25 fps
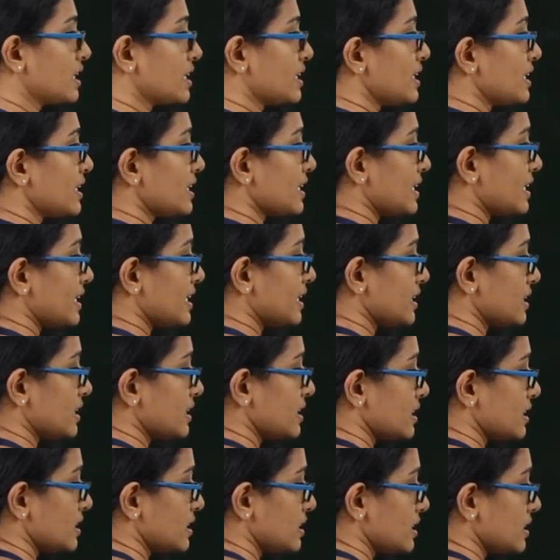Here in
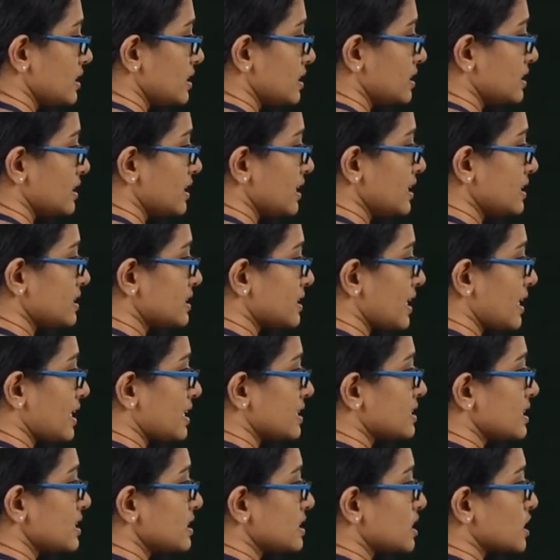these
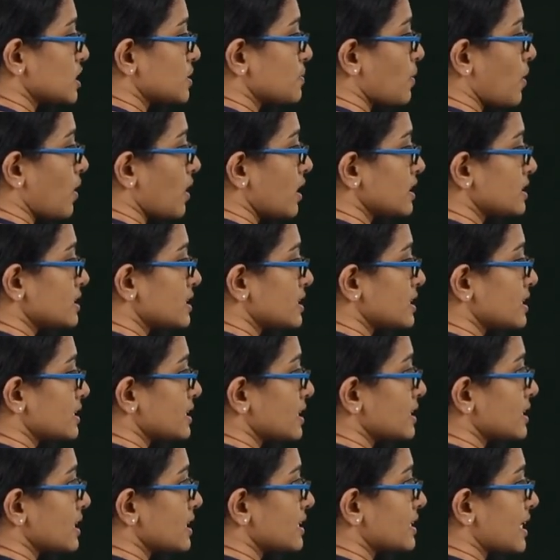cases the smallest digit
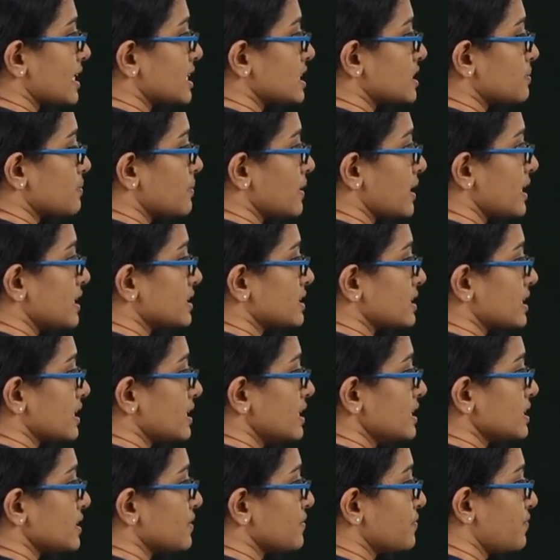in the tens place
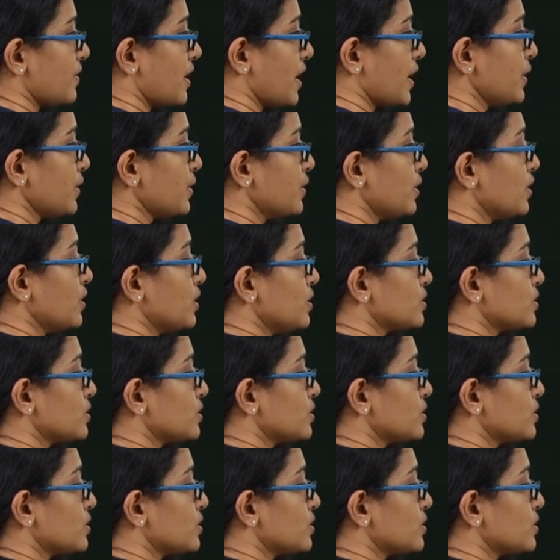is 5.